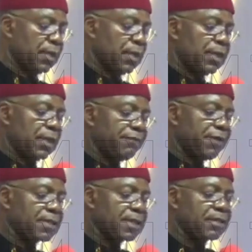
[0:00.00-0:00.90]
Never
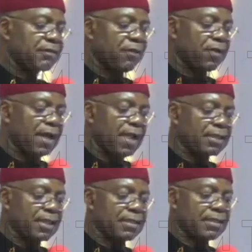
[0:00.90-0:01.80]
take it for
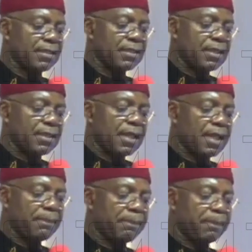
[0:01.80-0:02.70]
granted that
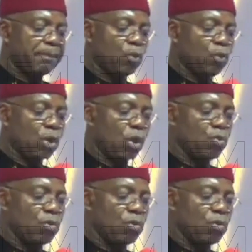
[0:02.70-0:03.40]
the people will always